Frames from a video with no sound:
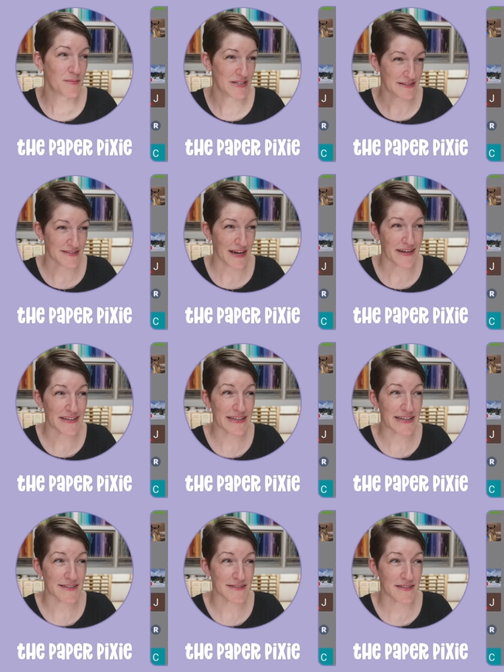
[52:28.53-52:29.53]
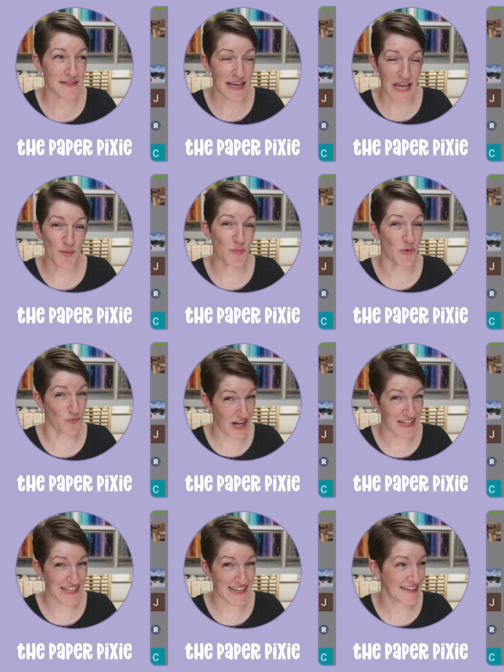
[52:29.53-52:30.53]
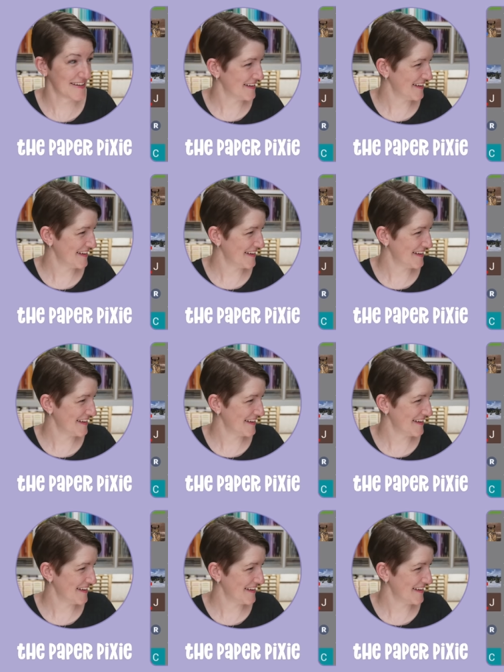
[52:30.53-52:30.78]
but it's got to get camera ready.